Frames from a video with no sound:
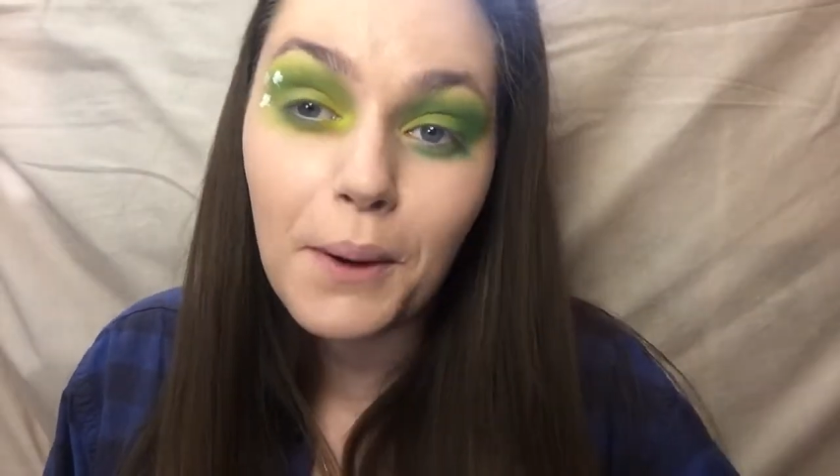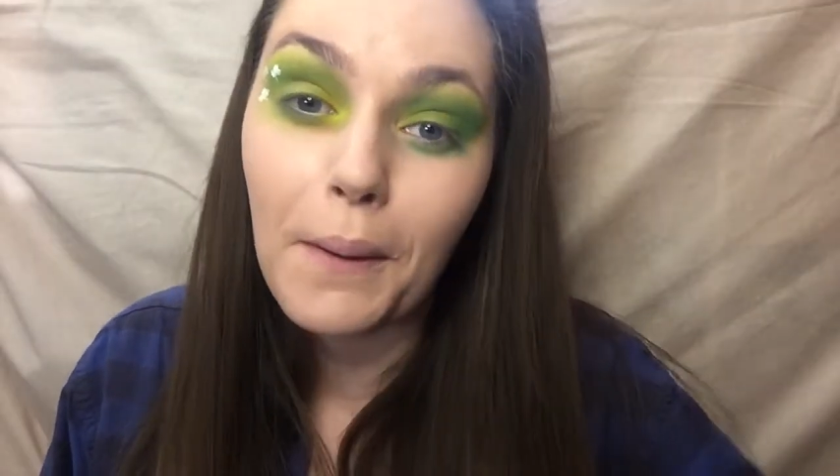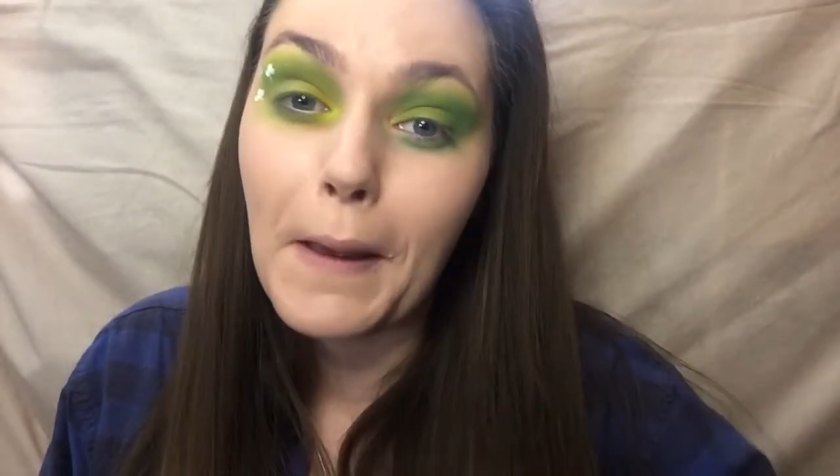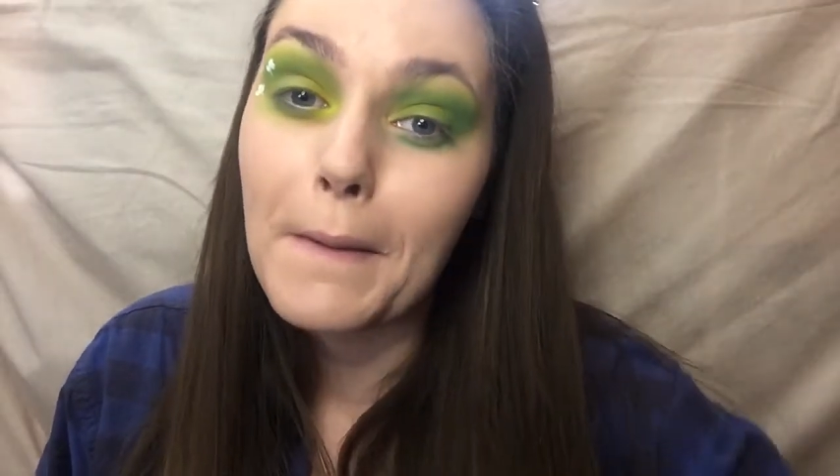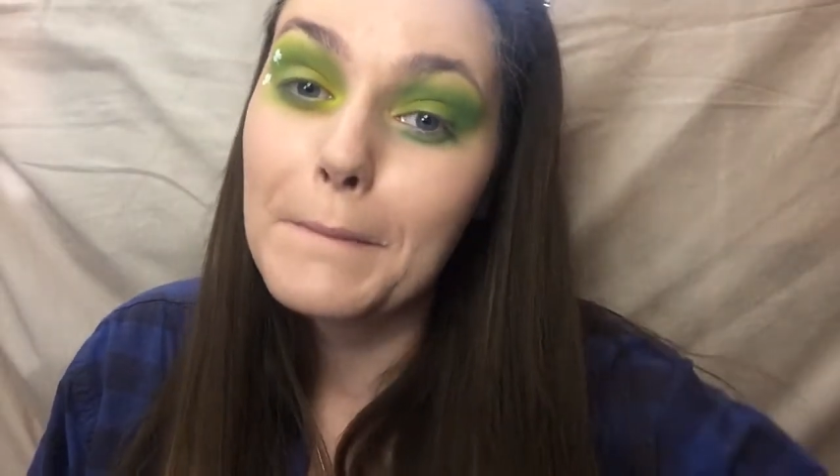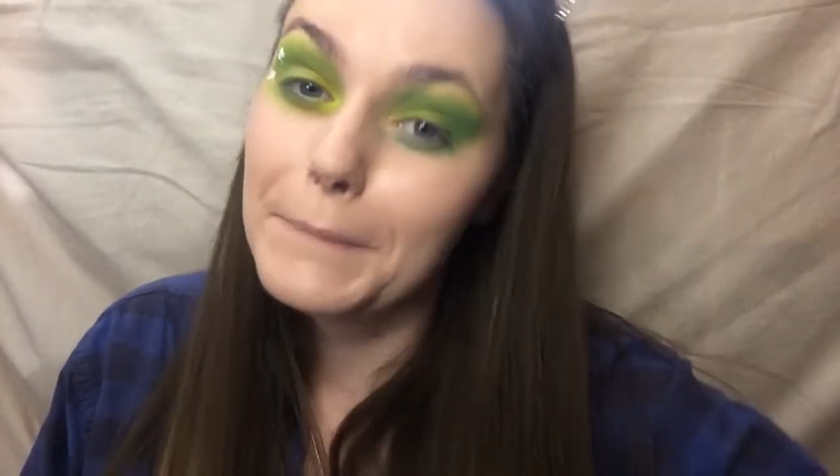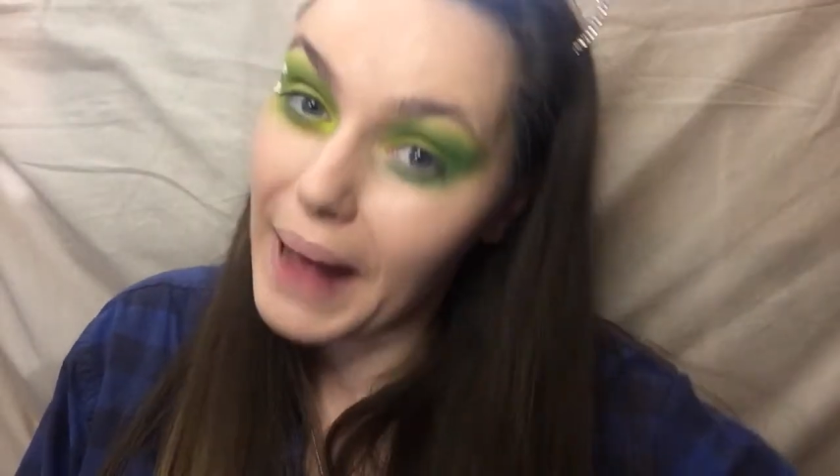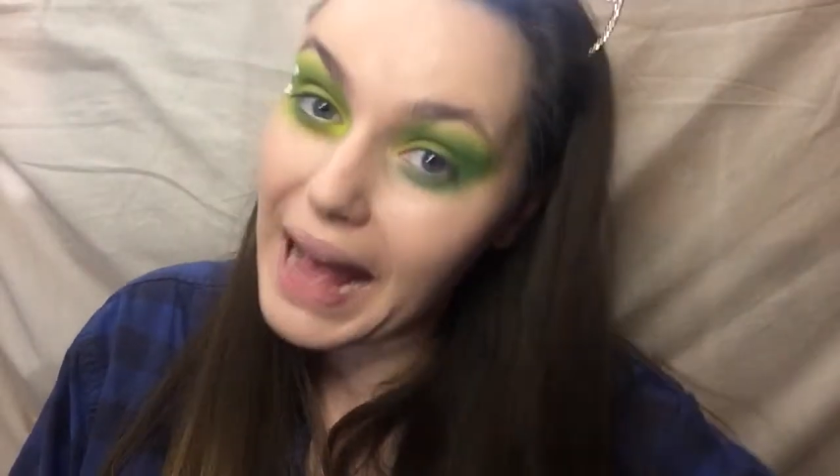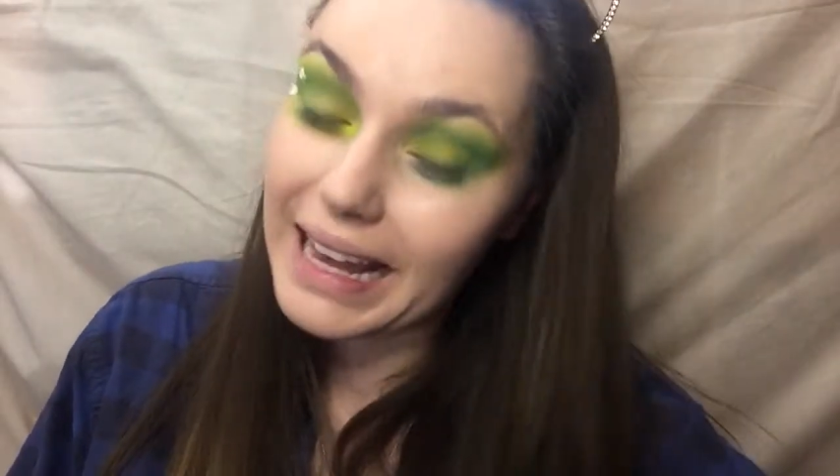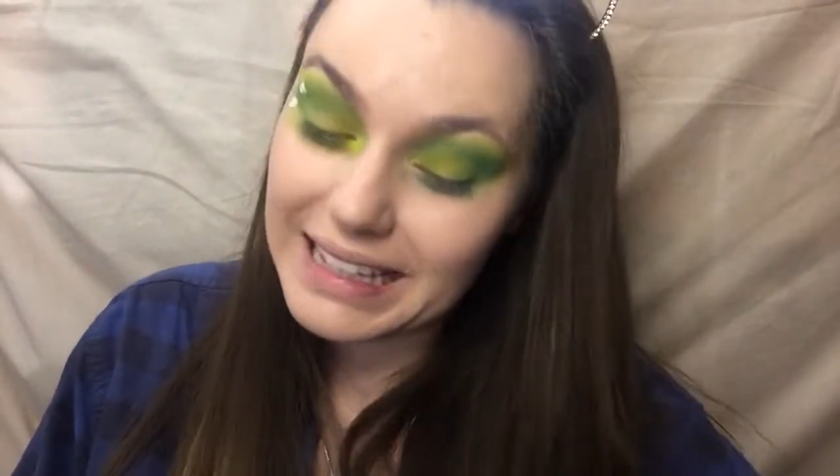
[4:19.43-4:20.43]
going
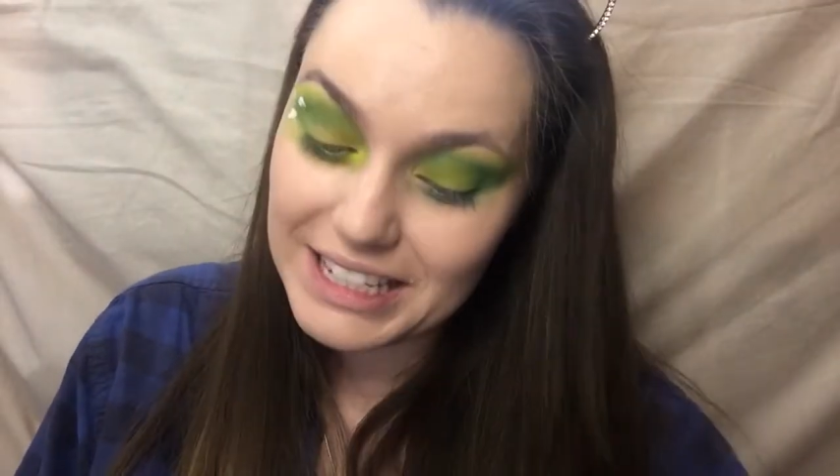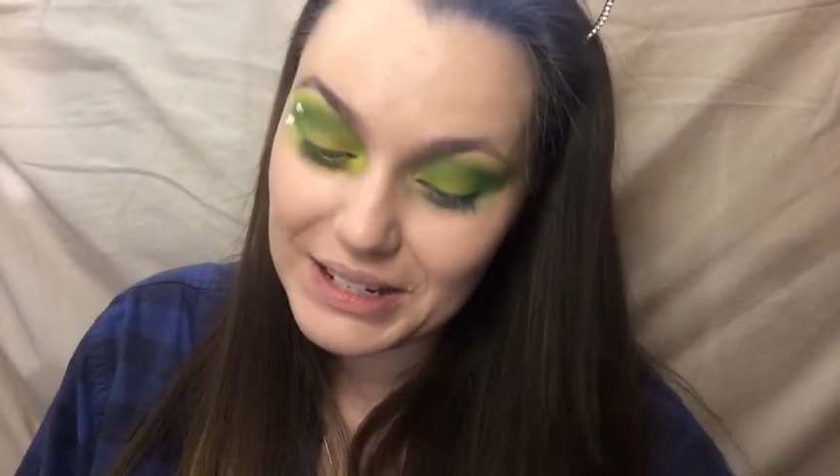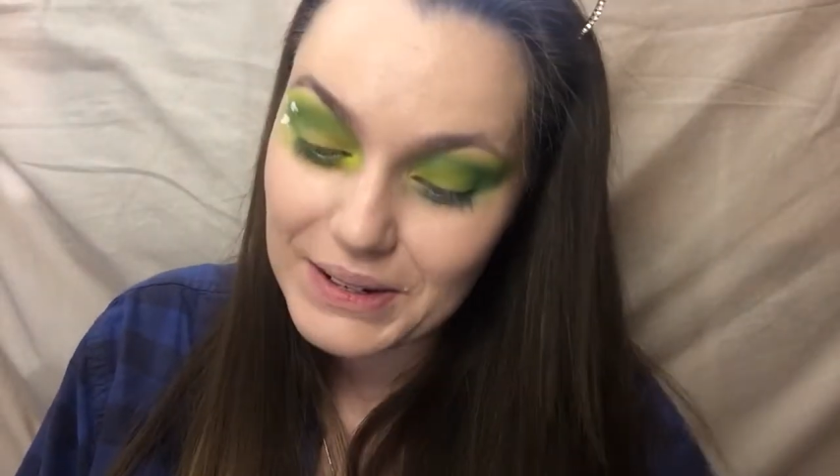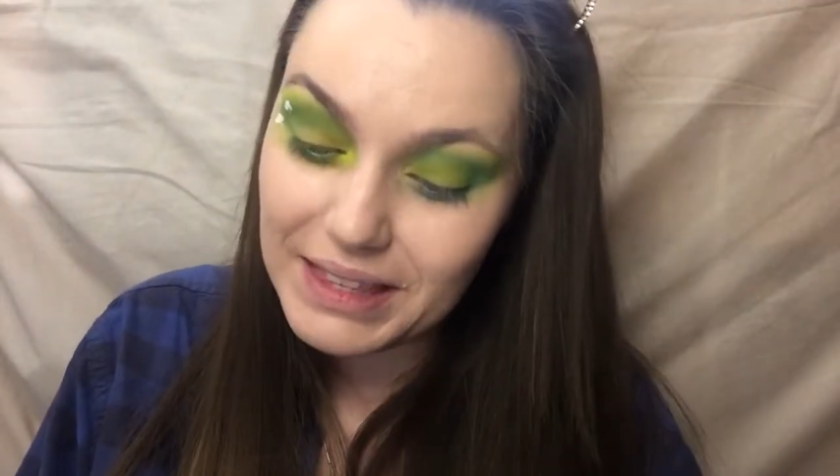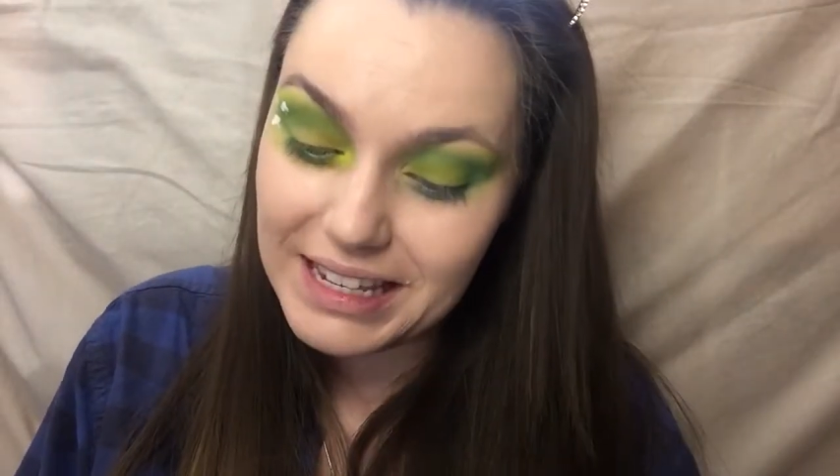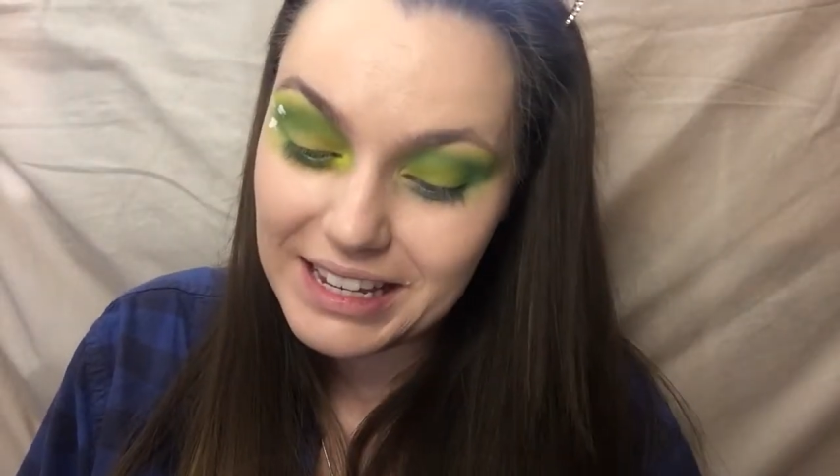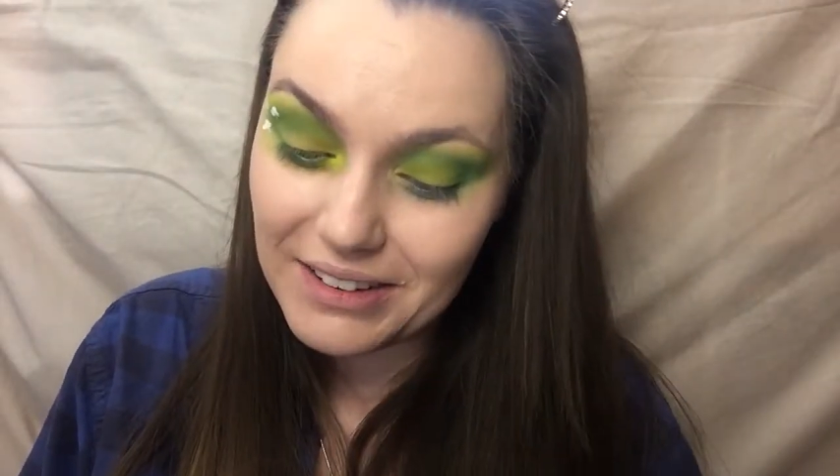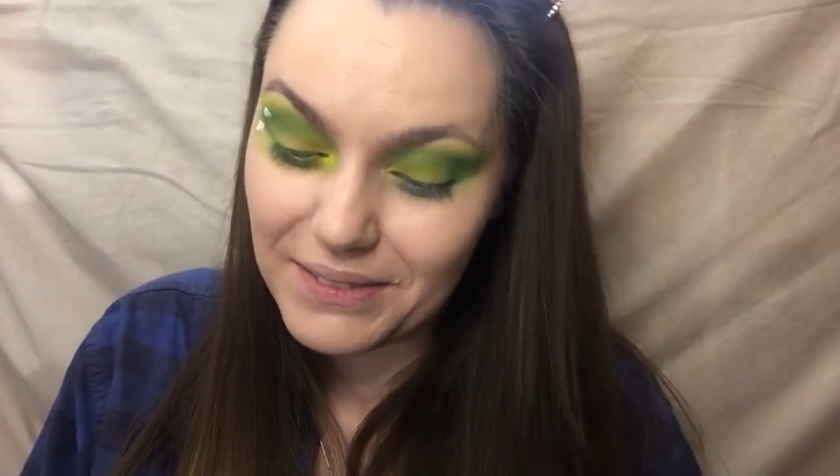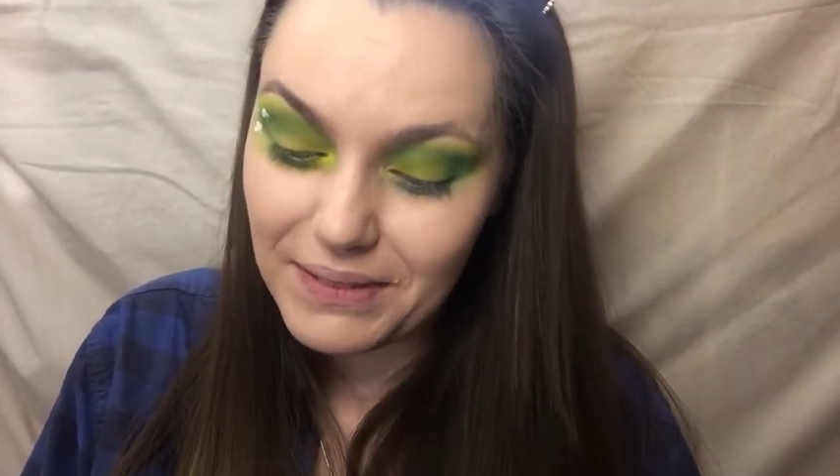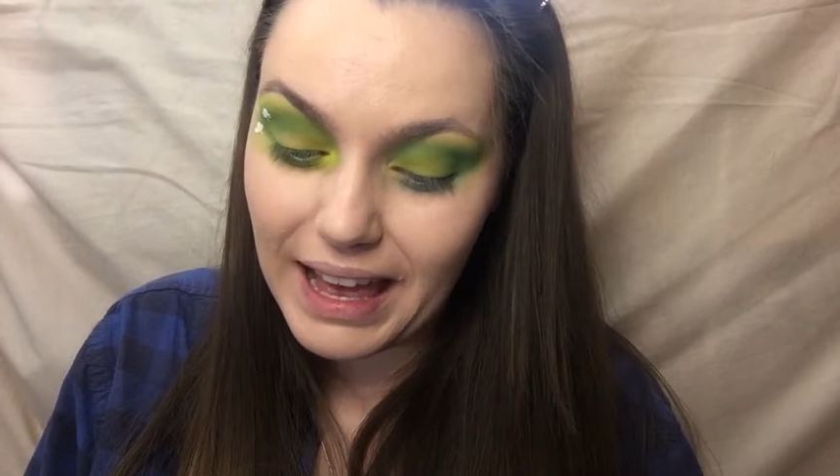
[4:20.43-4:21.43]
back to the
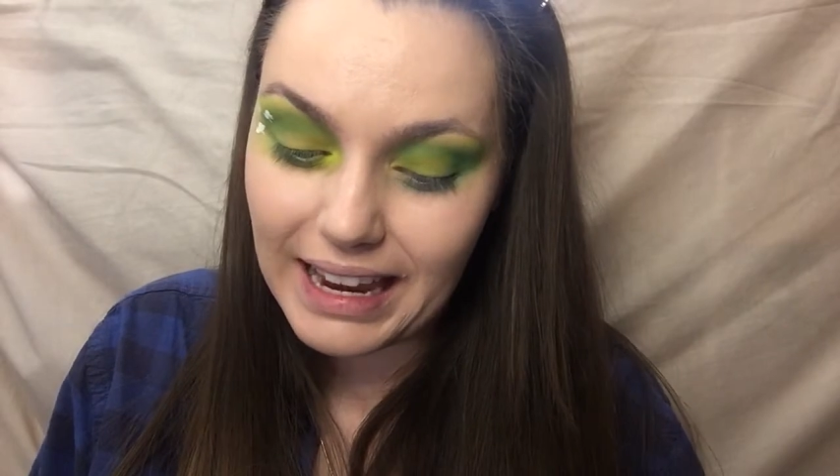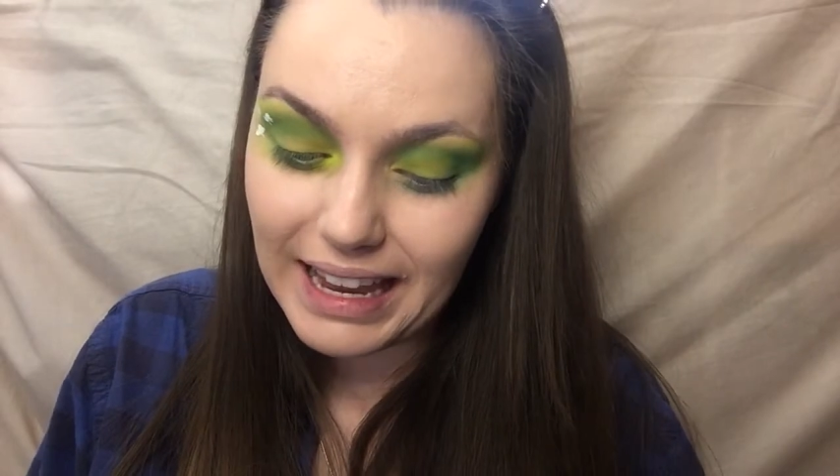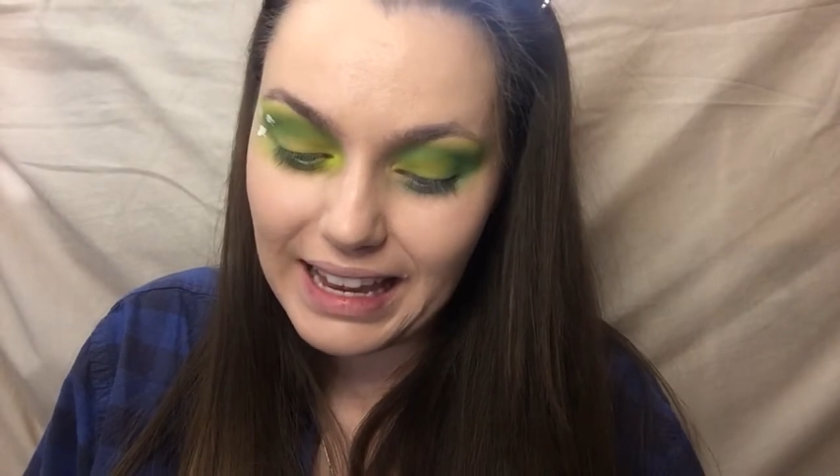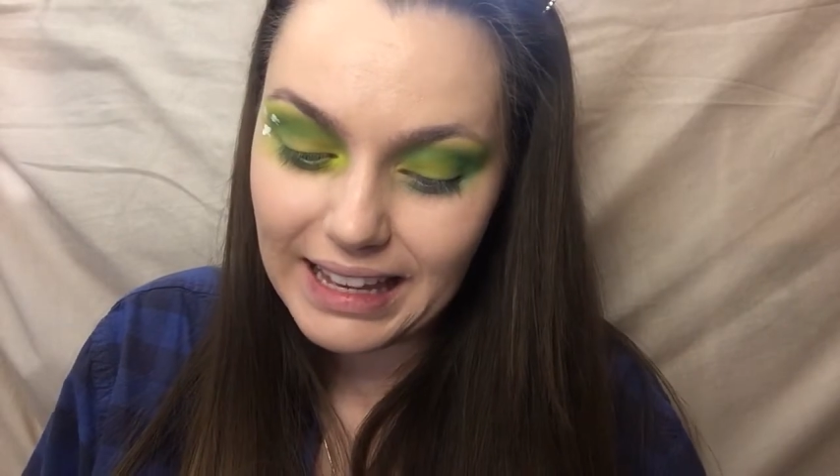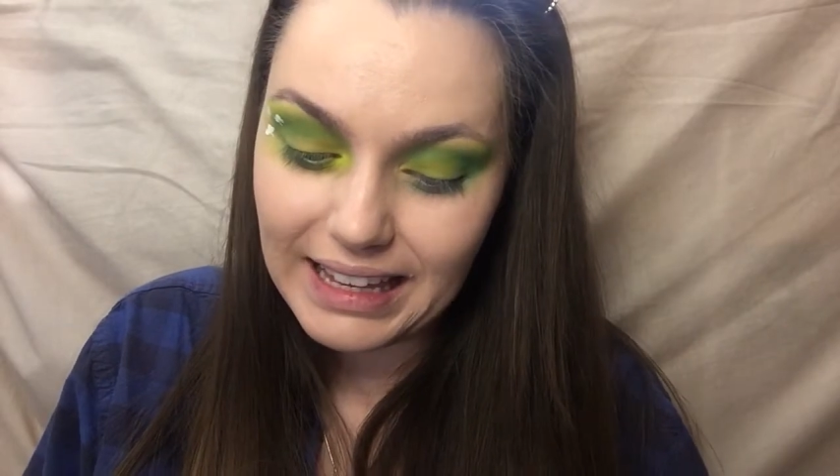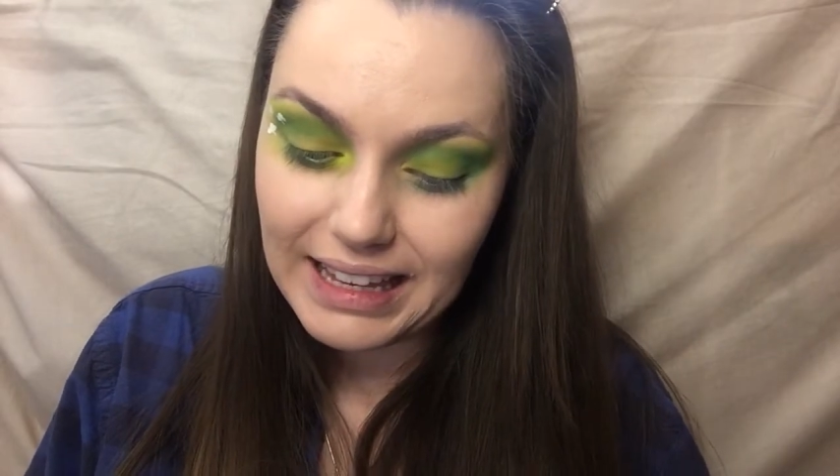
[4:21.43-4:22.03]
neon palette